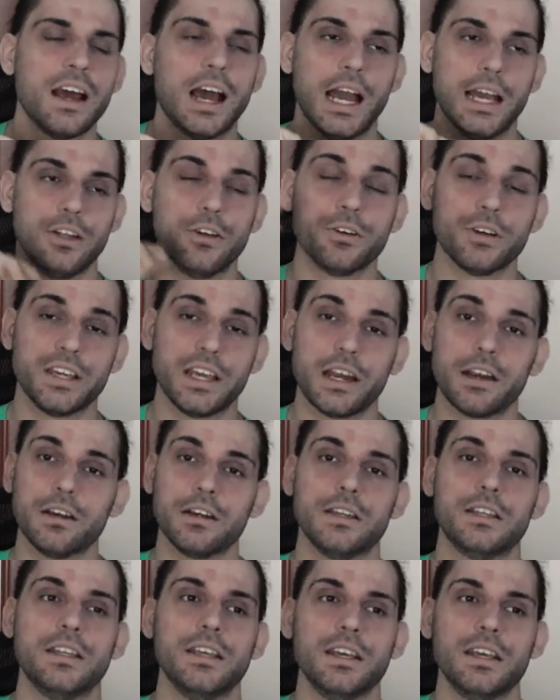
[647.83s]
I don't
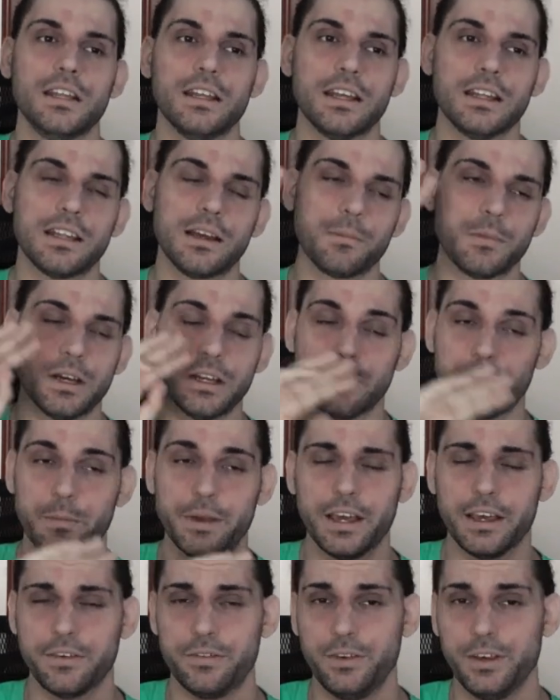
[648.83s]
guarantee that I'm gonna
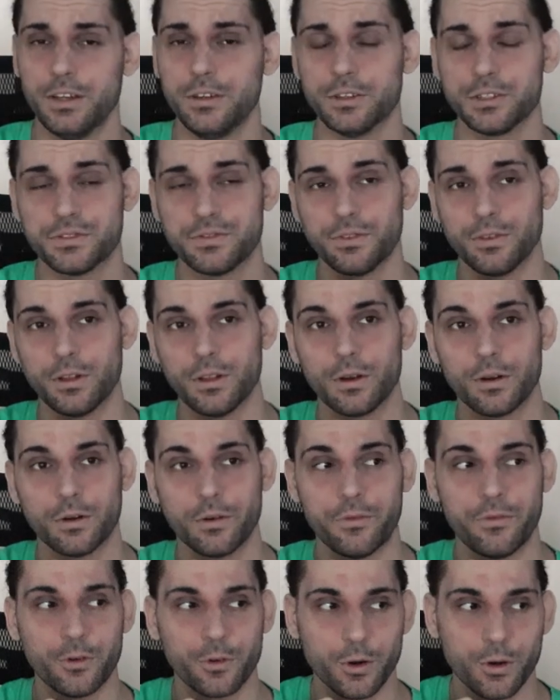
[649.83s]
make videos
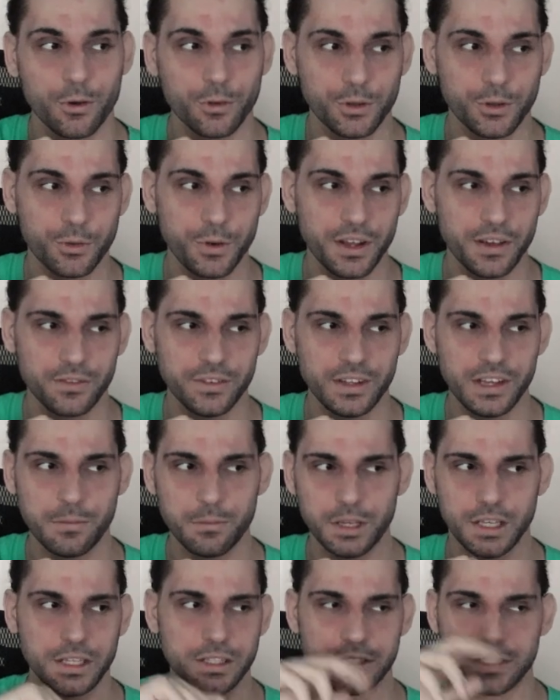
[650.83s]
for all three of them,
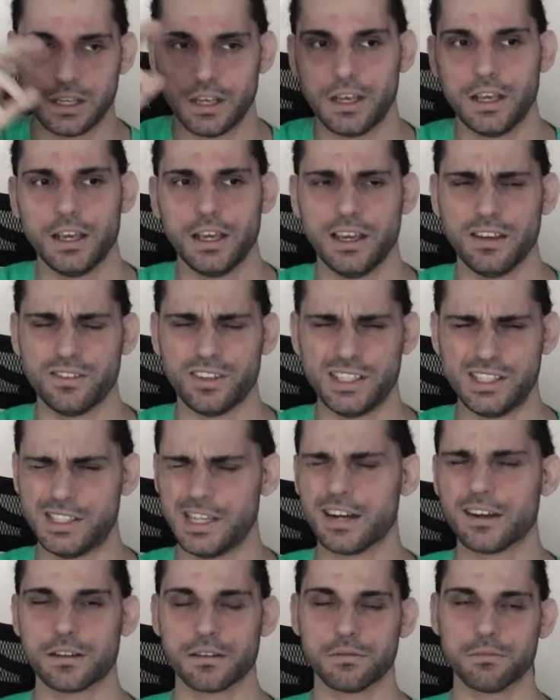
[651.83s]
because if I
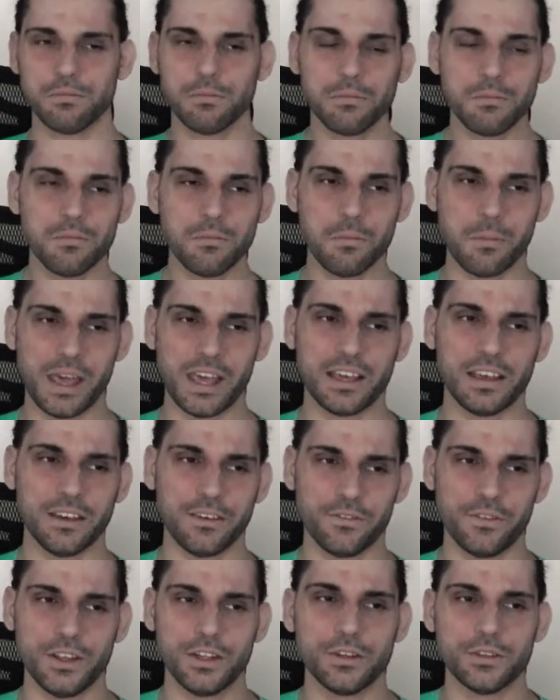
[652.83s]
start
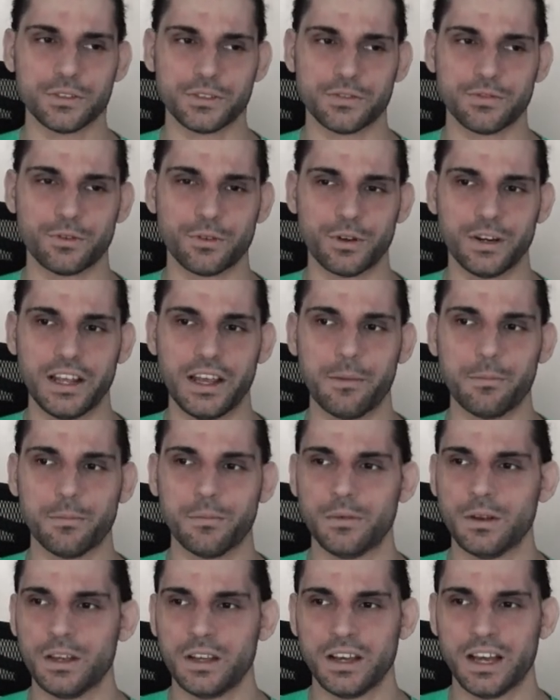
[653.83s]
making videos for
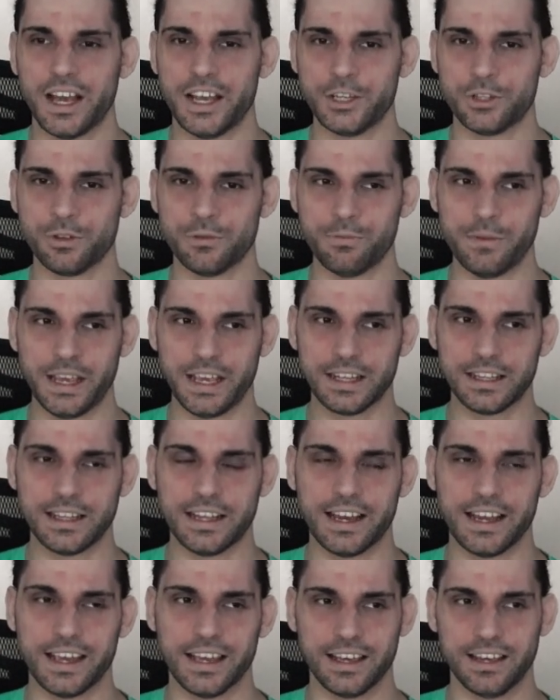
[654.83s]
them, I should make
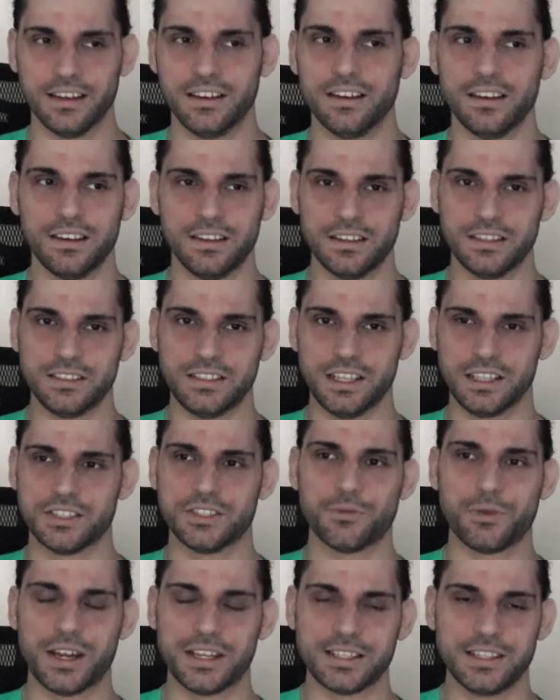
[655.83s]
like
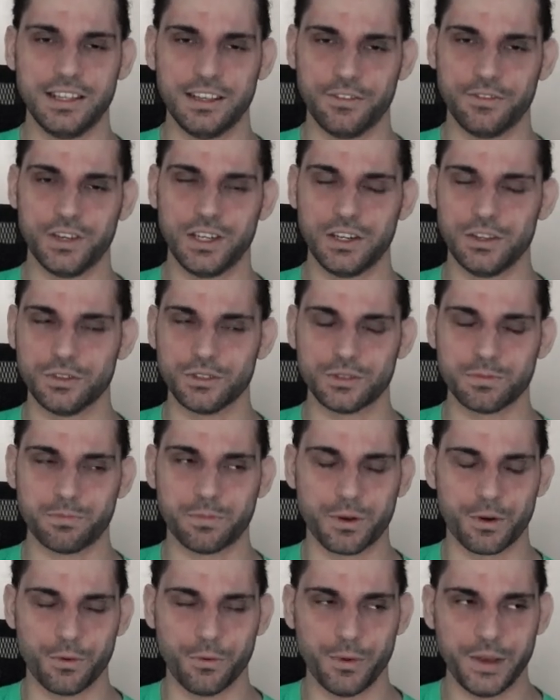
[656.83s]
6 wrestling videos
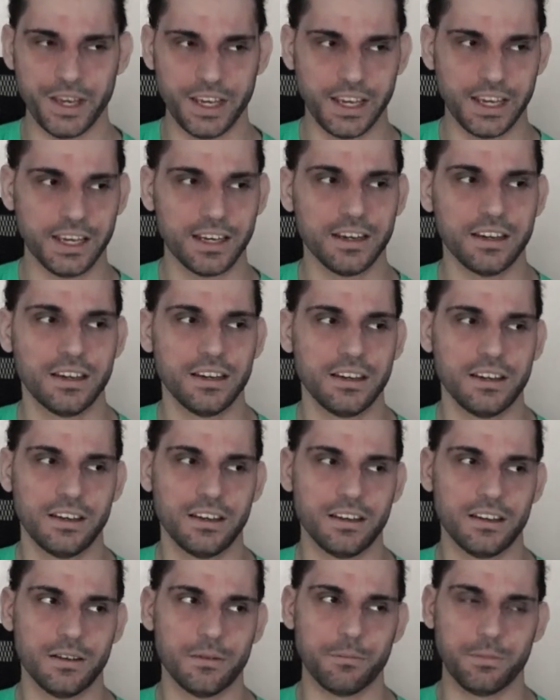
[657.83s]
per week,
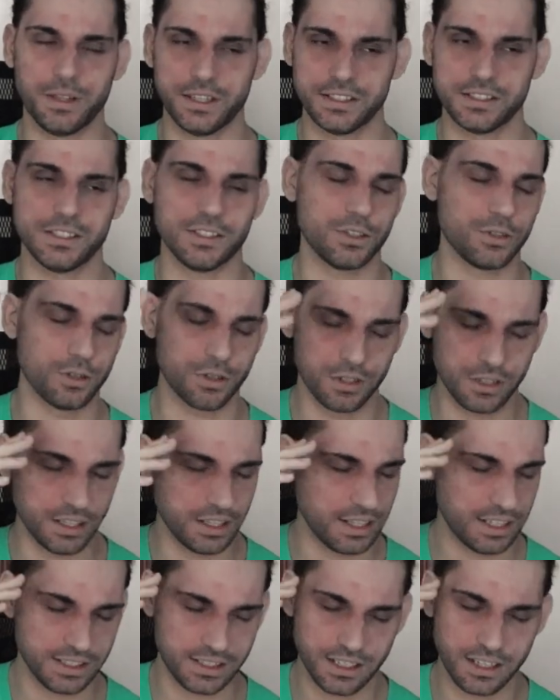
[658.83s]
plus the show.
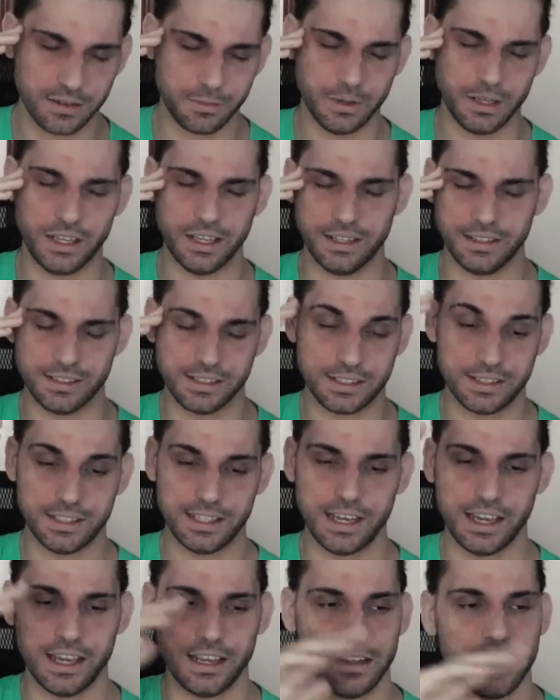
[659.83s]
It's gonna be
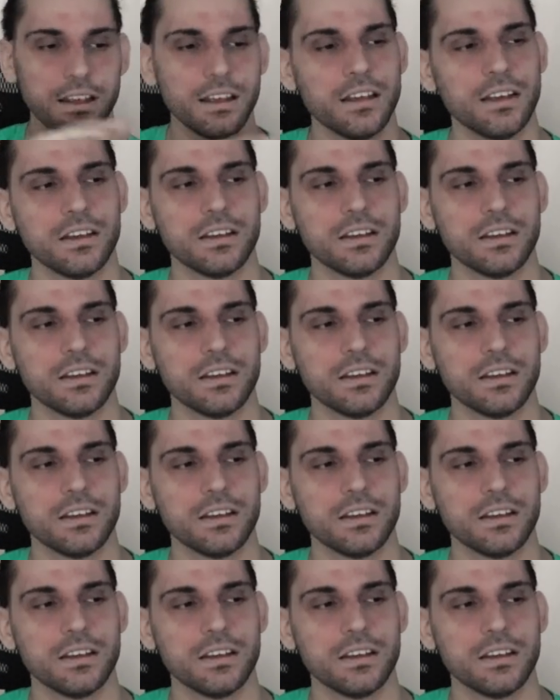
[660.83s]
insane,